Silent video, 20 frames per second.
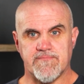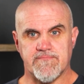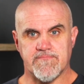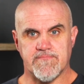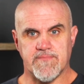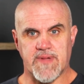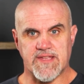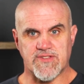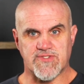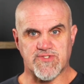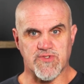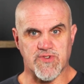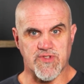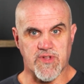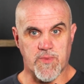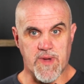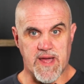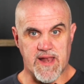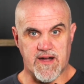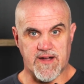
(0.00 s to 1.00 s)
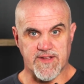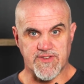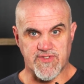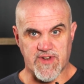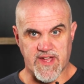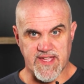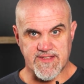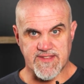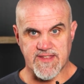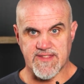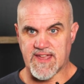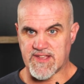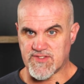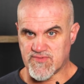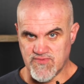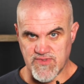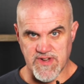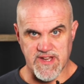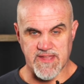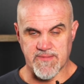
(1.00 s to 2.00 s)
Make sure you're well hydrated. That's
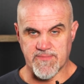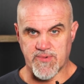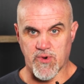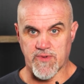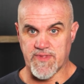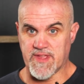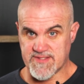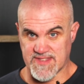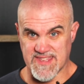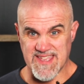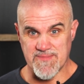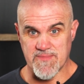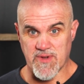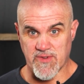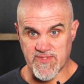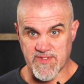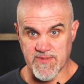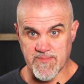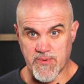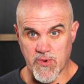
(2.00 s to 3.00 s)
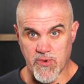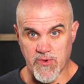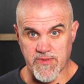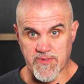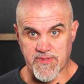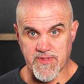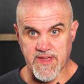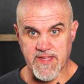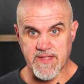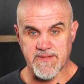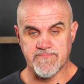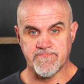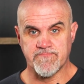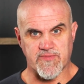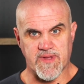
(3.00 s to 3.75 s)
really important. That's the most important thing.